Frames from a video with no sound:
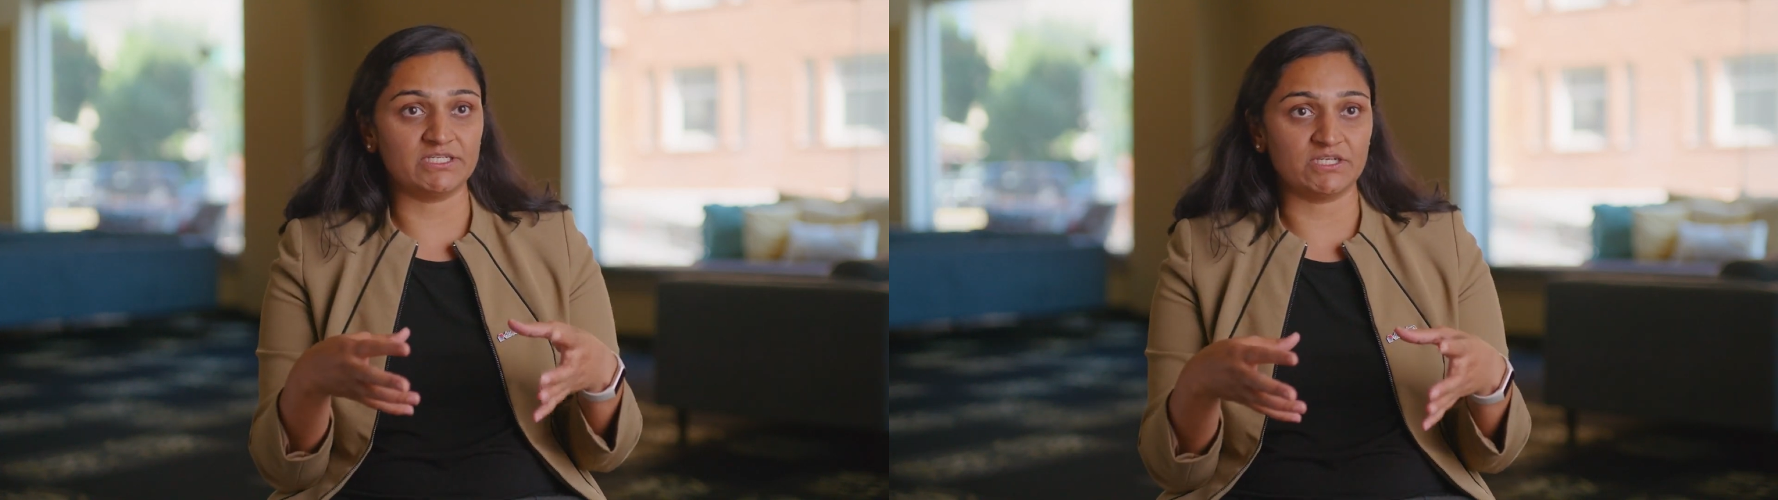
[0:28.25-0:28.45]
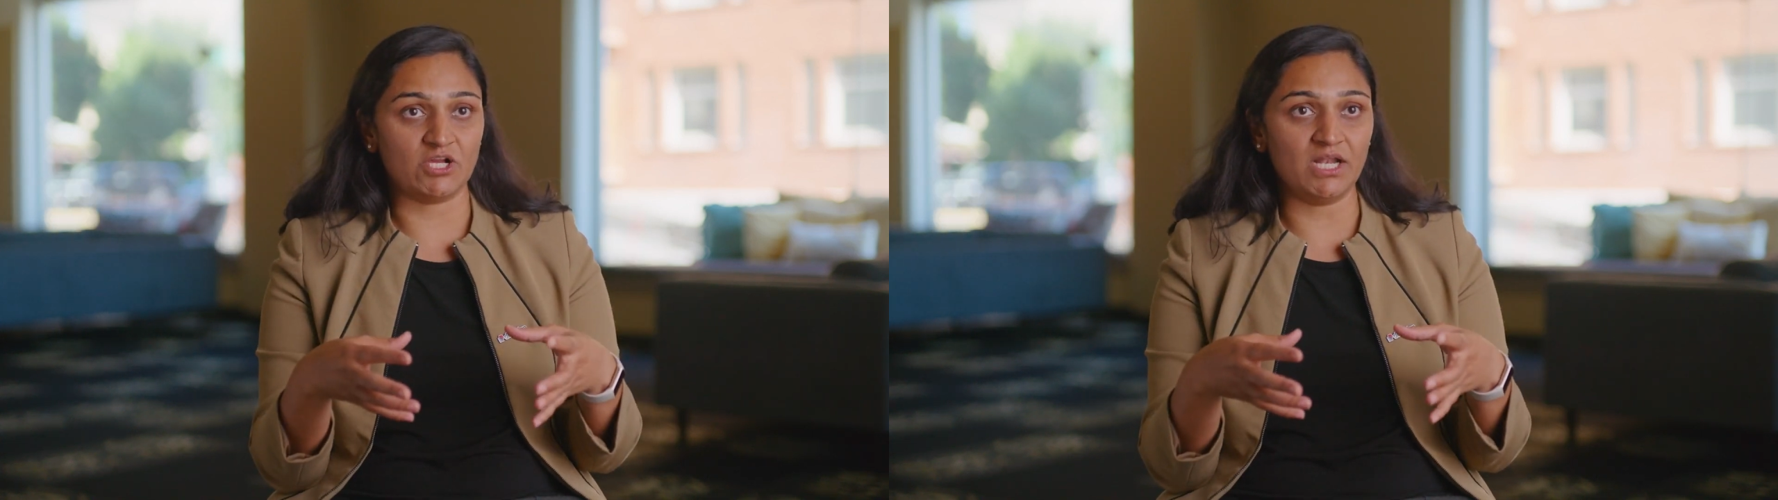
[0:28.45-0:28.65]

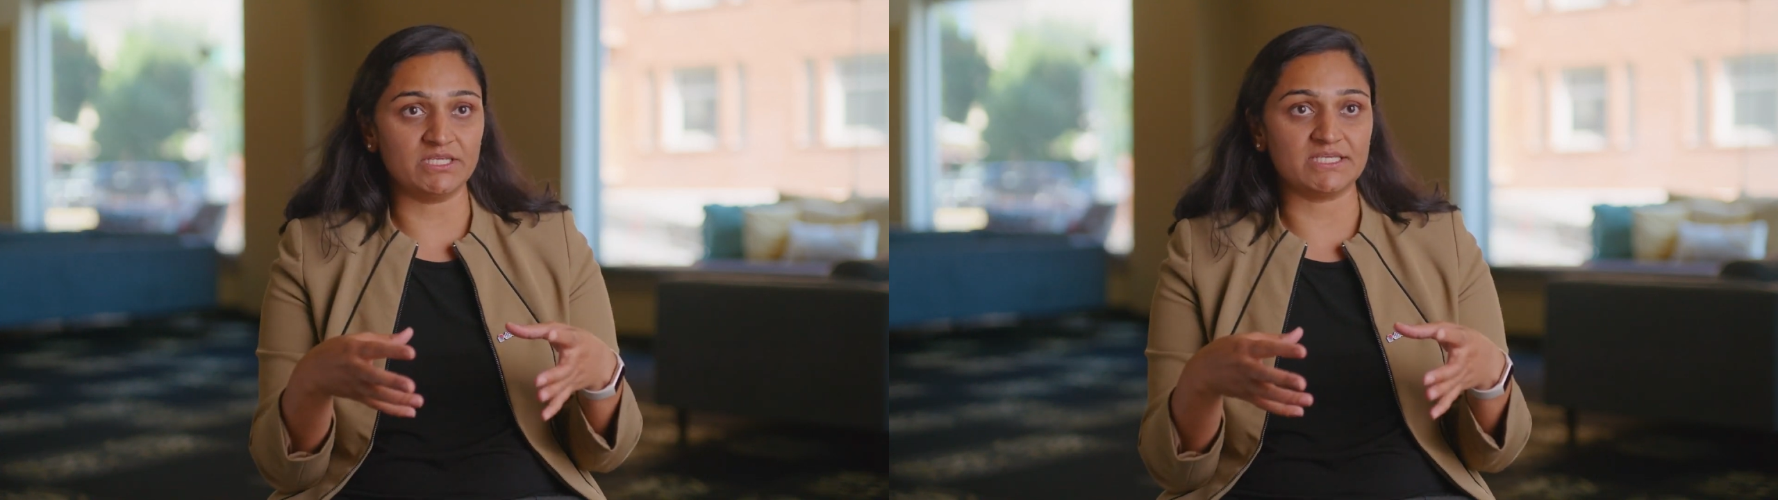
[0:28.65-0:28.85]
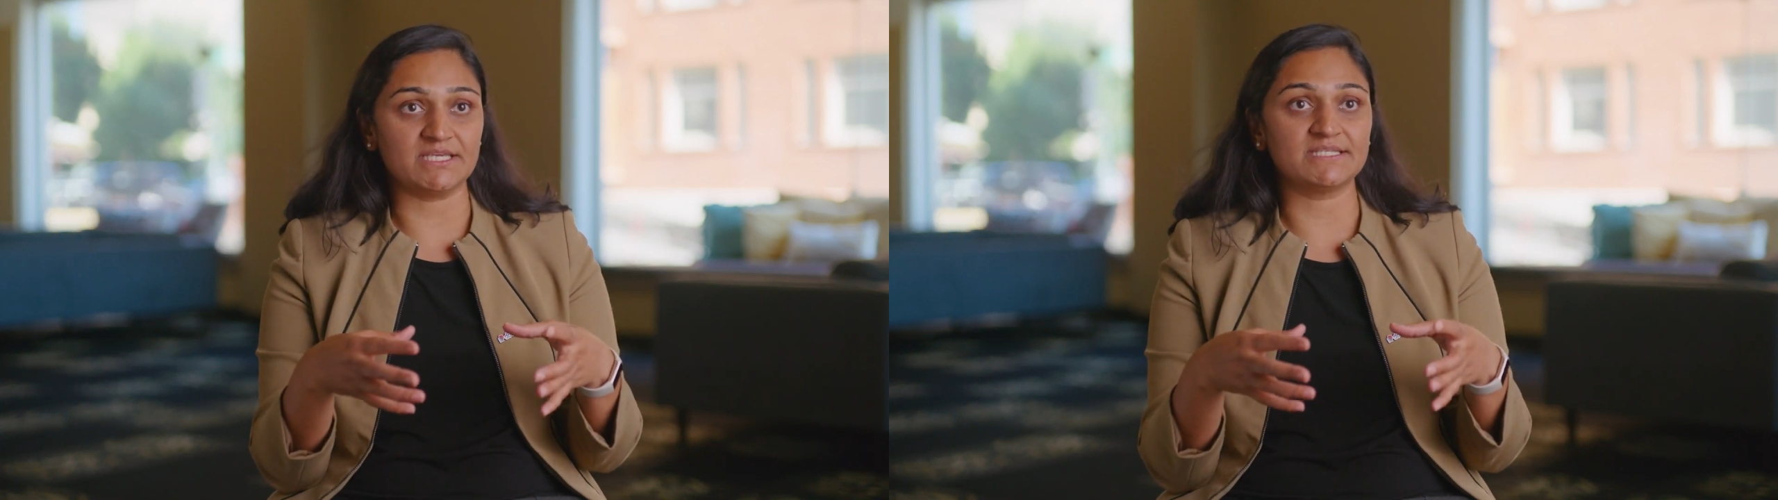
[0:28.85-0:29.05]

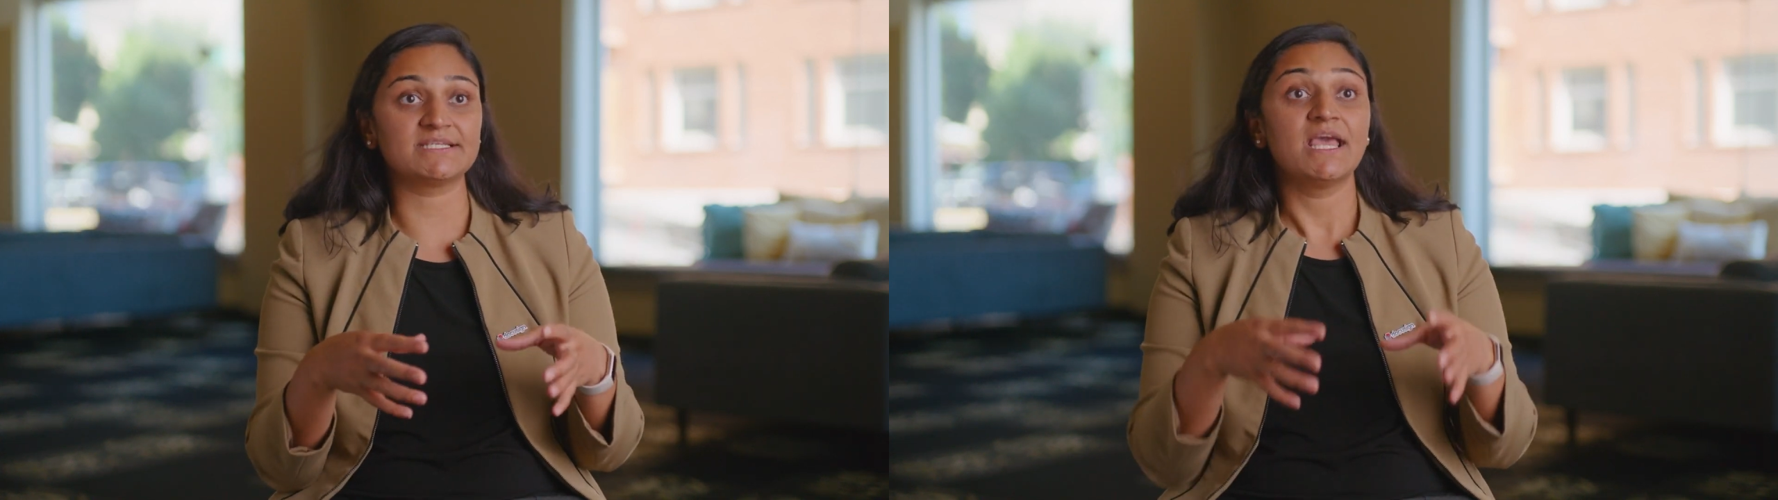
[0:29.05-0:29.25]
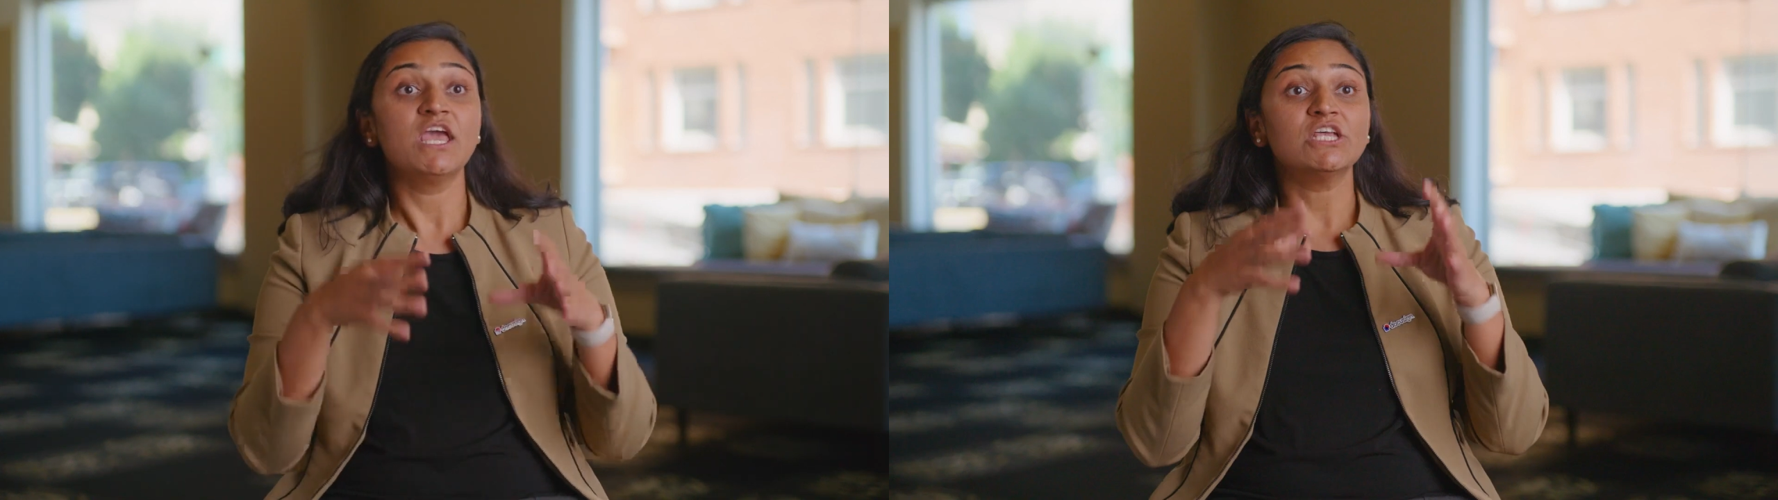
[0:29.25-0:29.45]
technologies
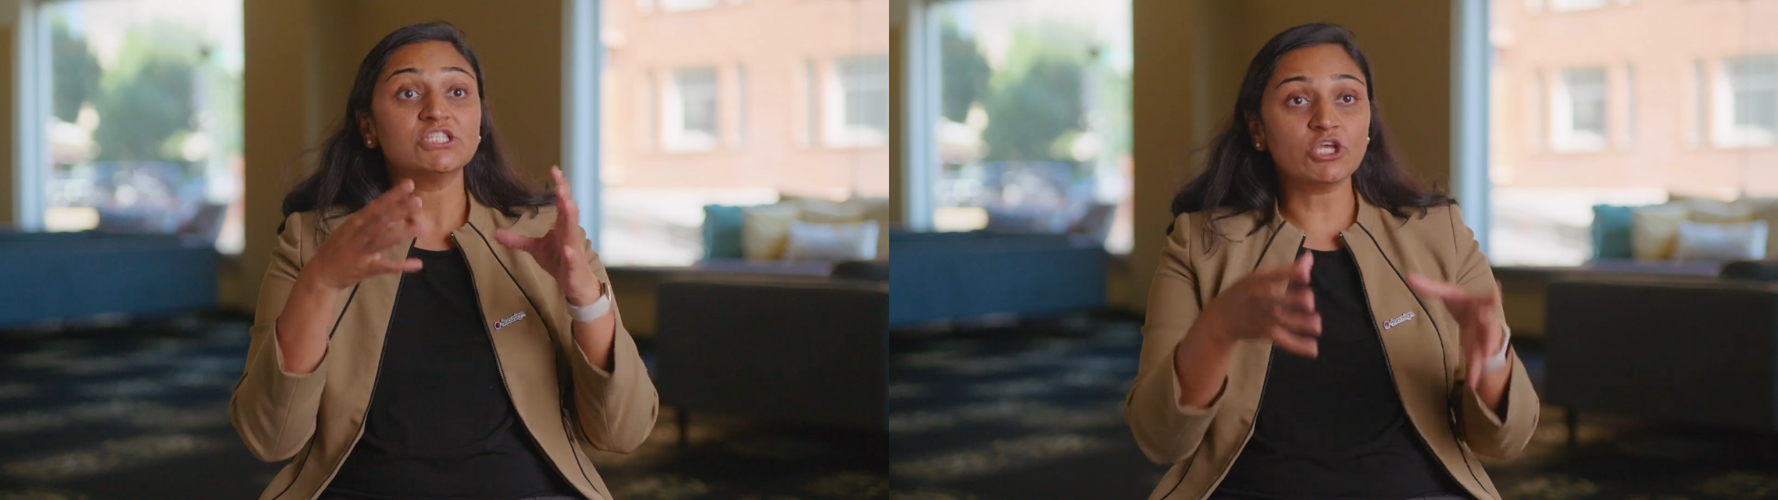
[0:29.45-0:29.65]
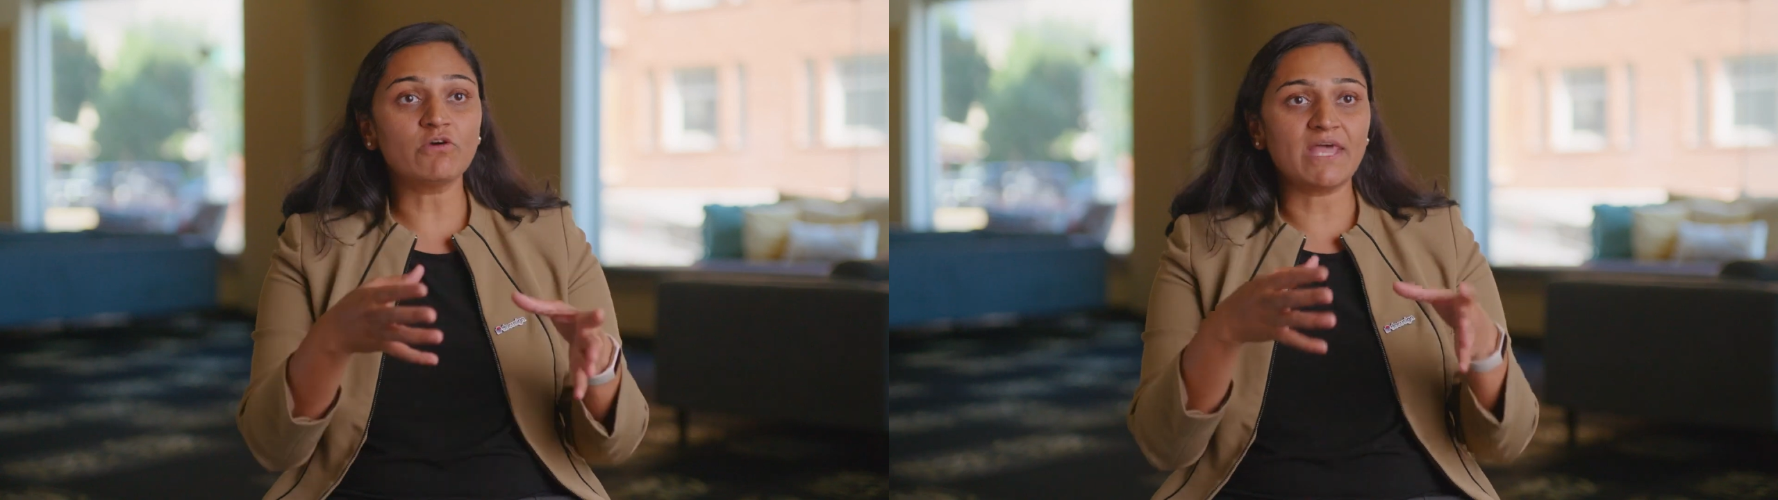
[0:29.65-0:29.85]

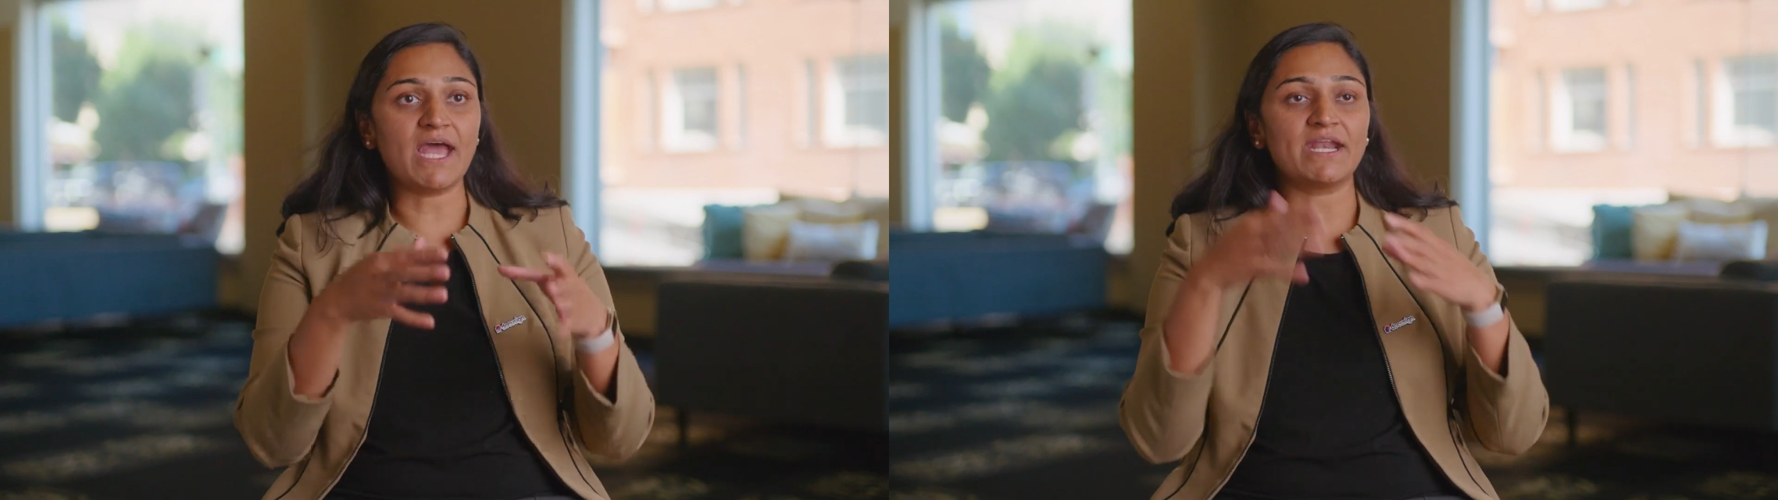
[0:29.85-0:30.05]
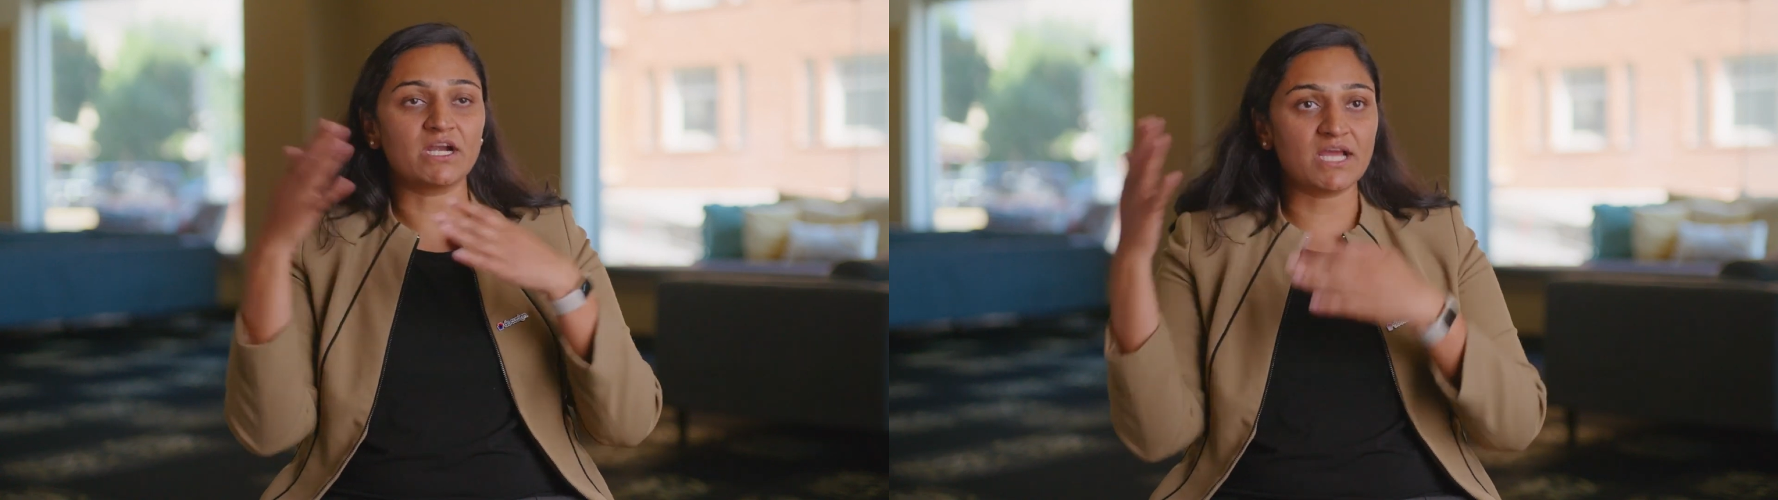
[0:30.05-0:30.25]
so that our